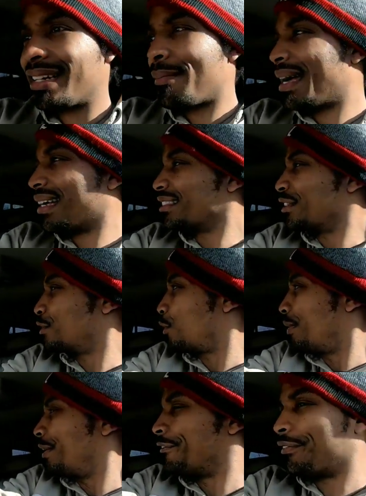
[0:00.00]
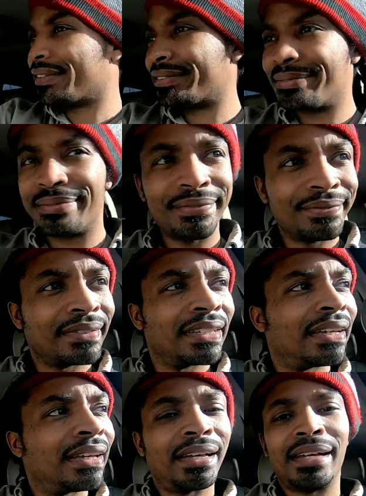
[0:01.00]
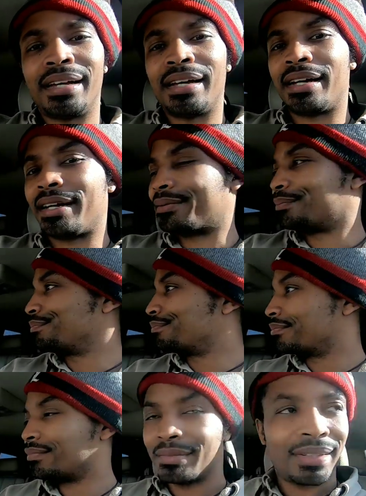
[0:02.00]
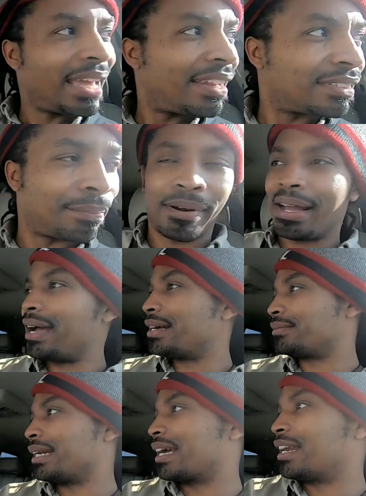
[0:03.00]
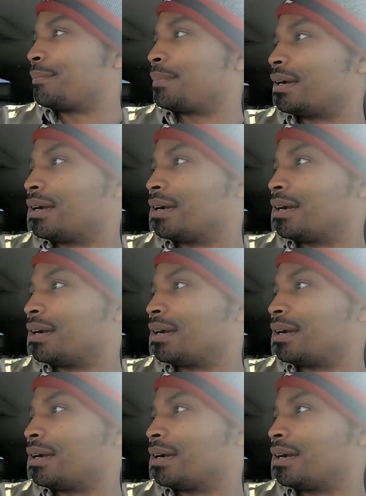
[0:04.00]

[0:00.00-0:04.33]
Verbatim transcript: I'm at the thrift. Um, got a surprise when I got up